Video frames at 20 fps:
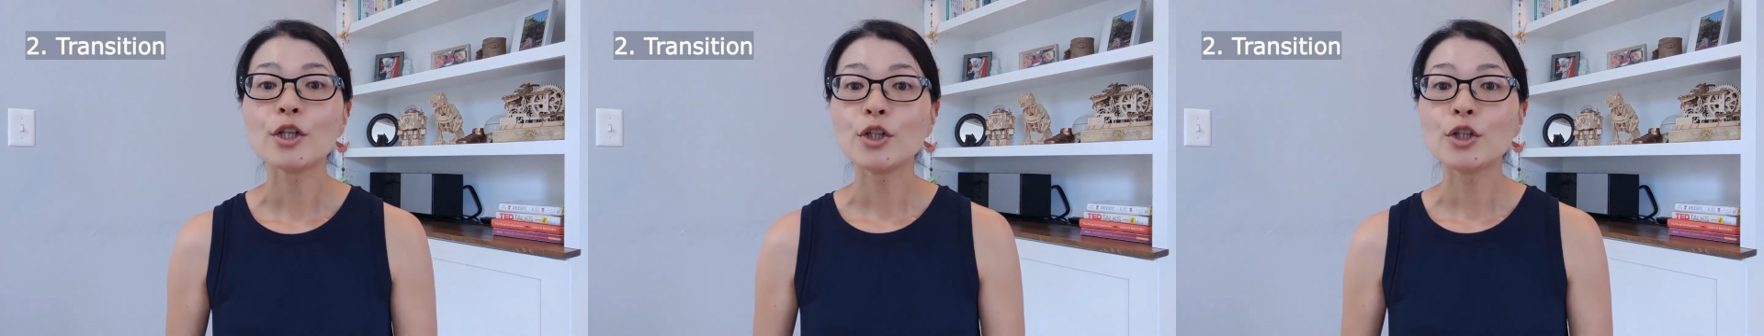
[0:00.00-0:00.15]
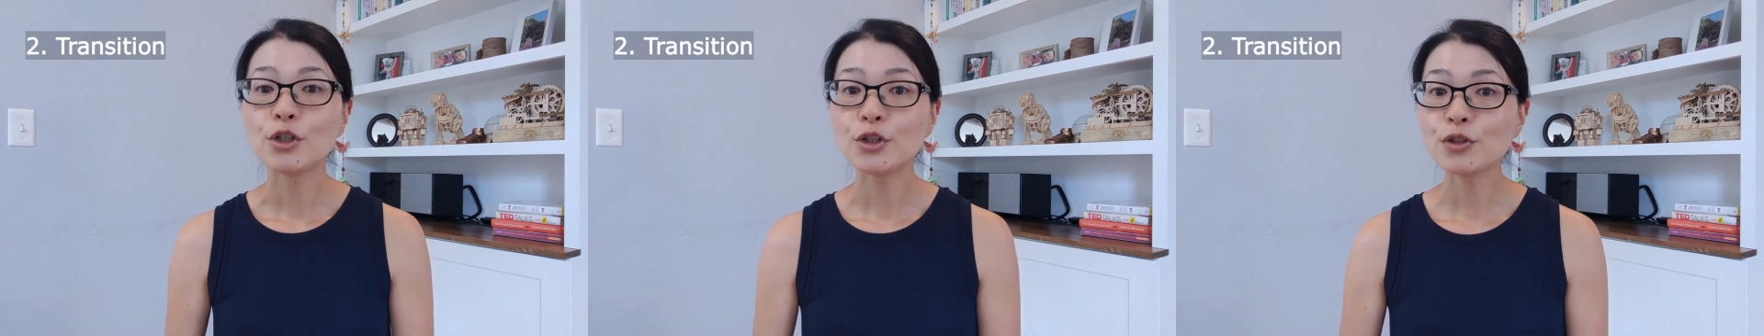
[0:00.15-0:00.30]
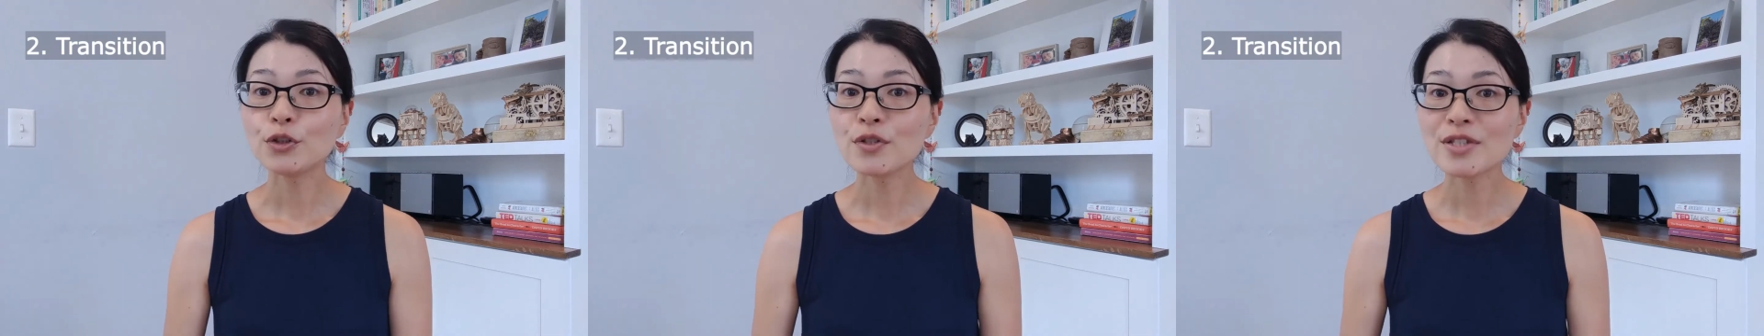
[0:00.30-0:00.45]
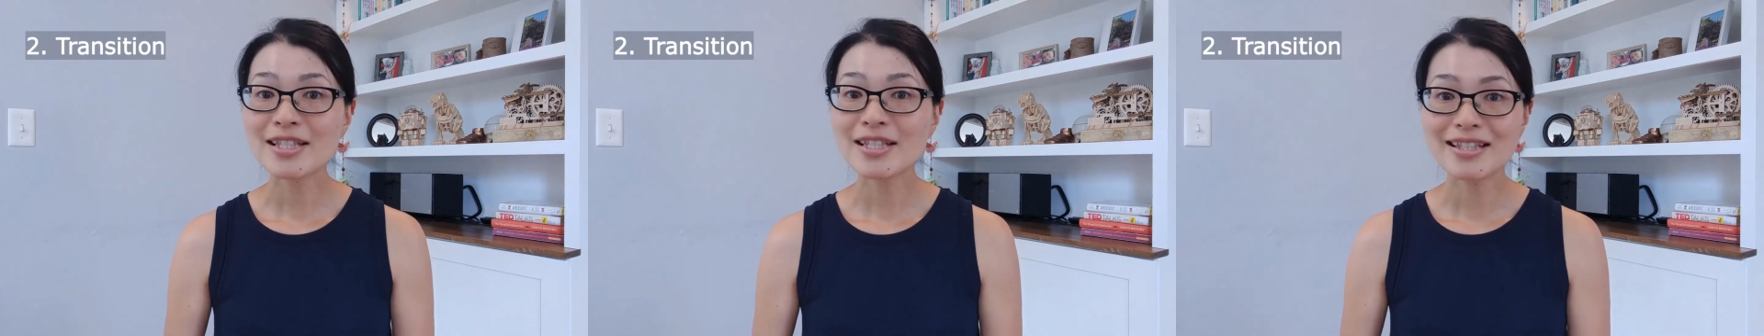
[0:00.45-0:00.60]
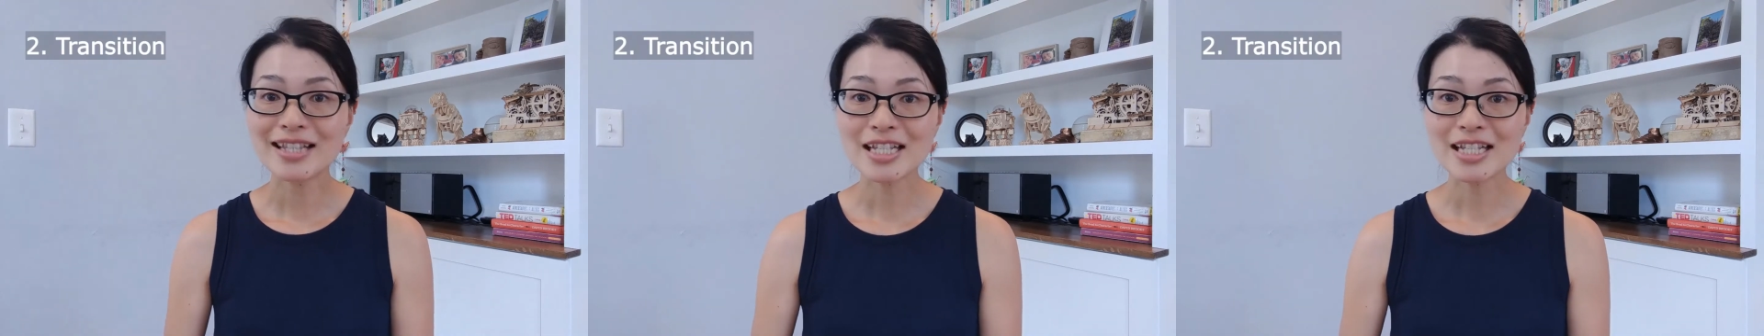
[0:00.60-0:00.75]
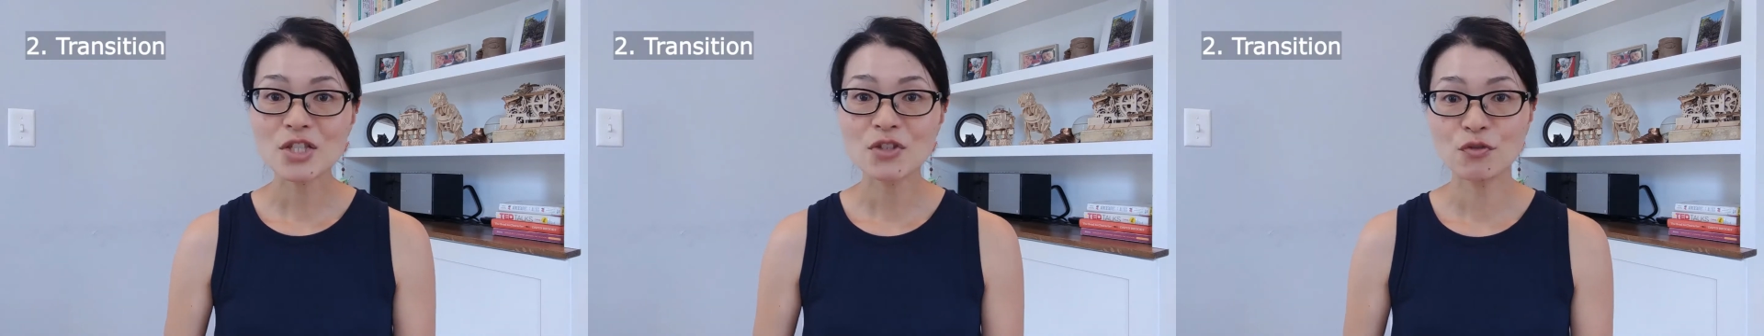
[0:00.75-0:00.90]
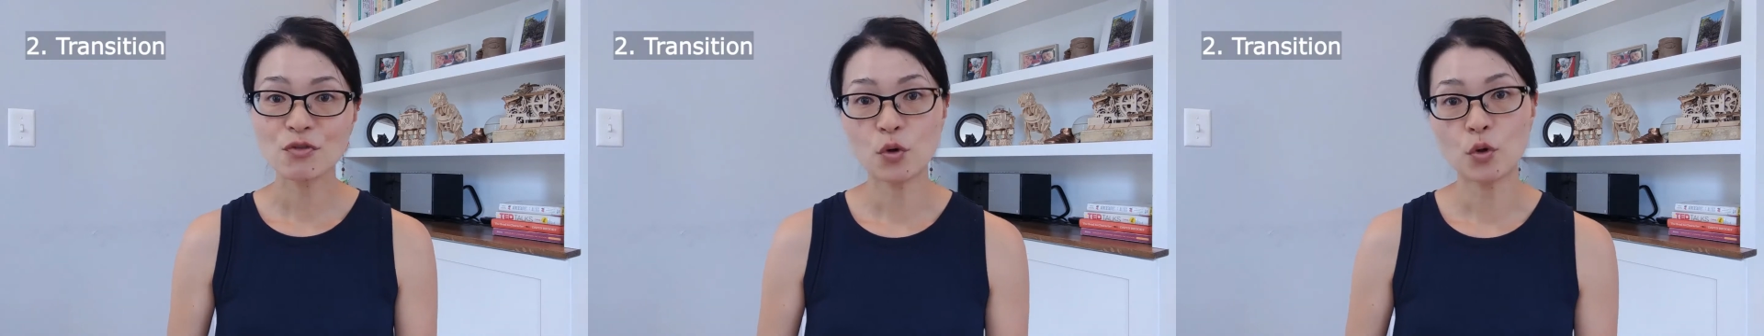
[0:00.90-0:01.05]
use
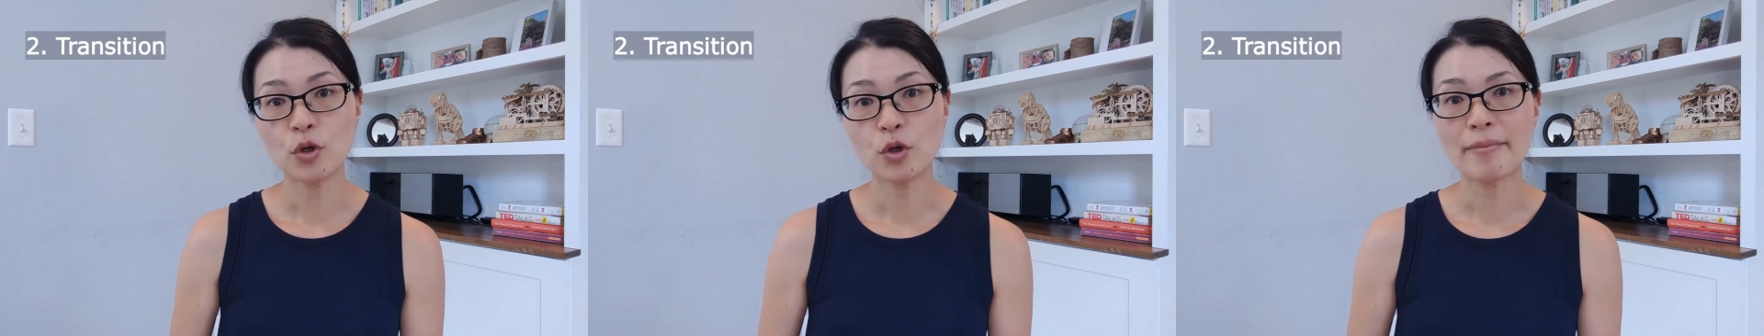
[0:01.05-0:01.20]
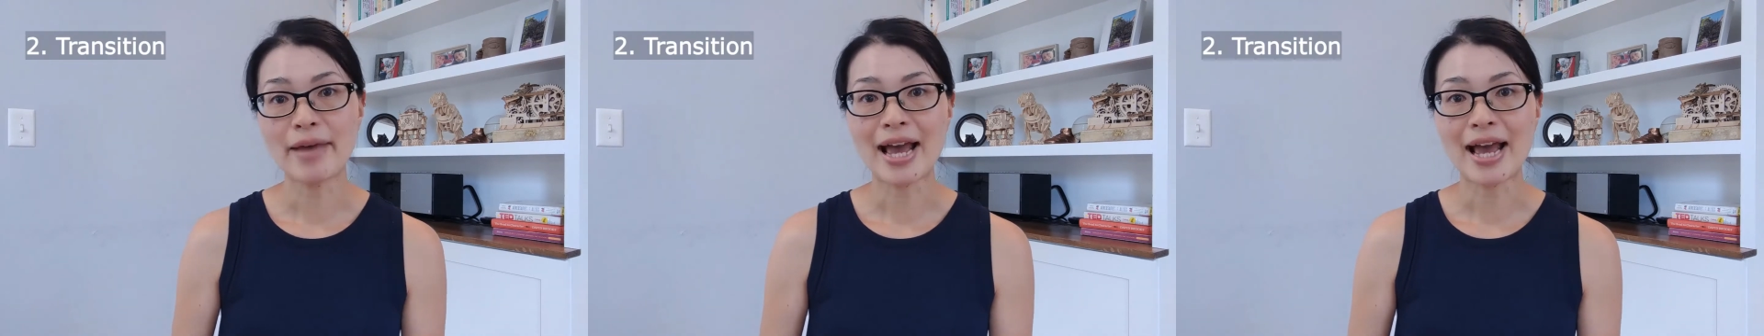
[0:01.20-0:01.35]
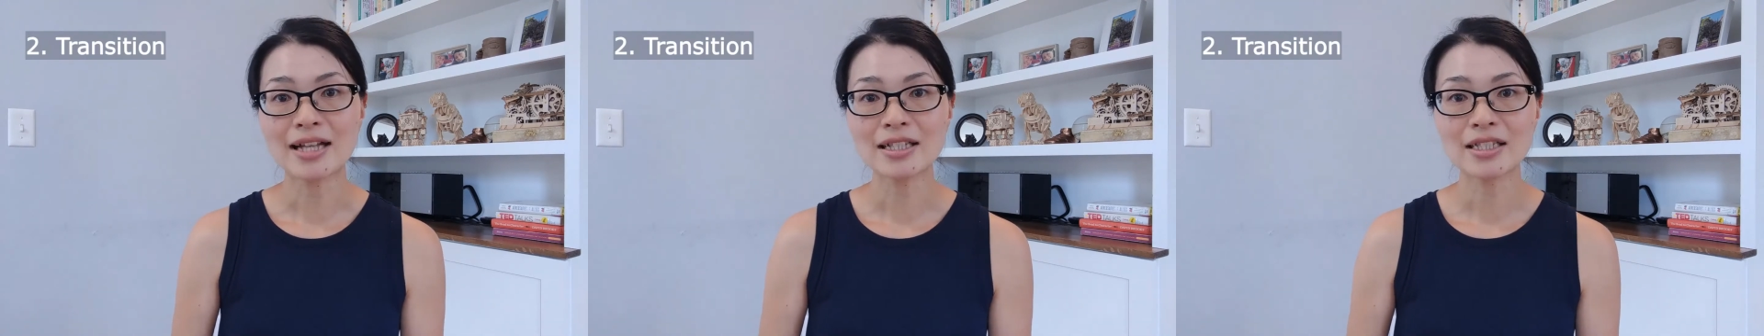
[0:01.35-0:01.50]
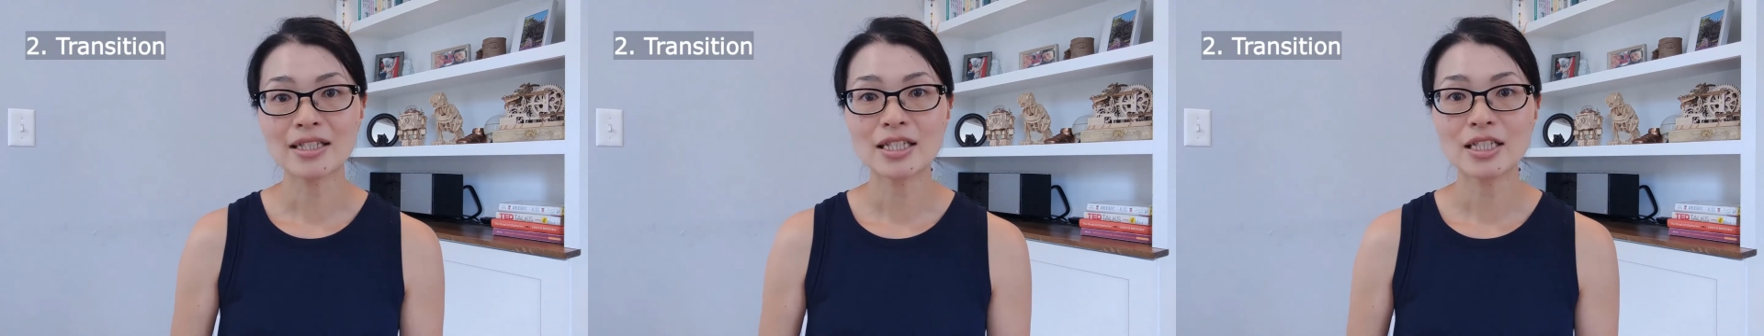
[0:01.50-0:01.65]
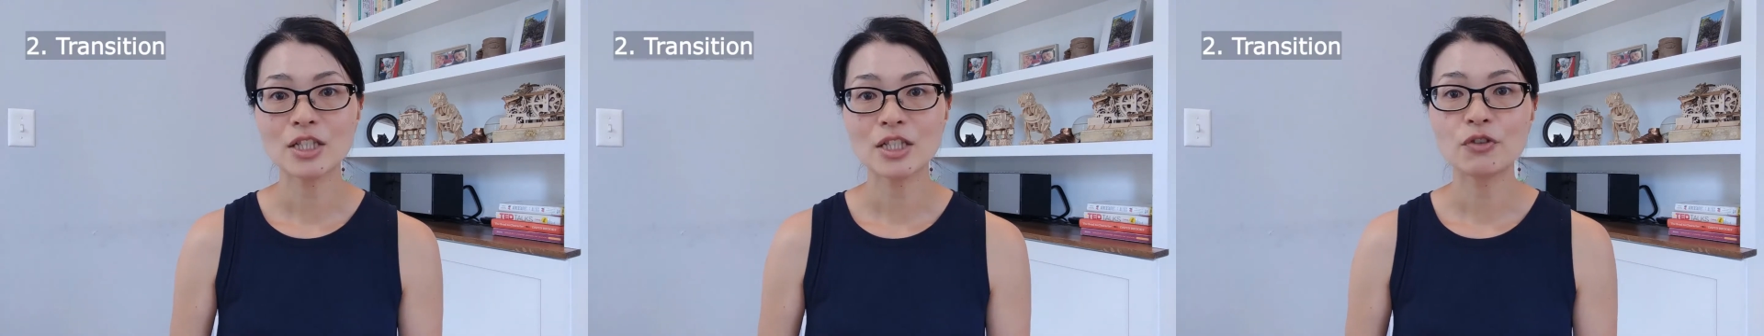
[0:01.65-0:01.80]
this format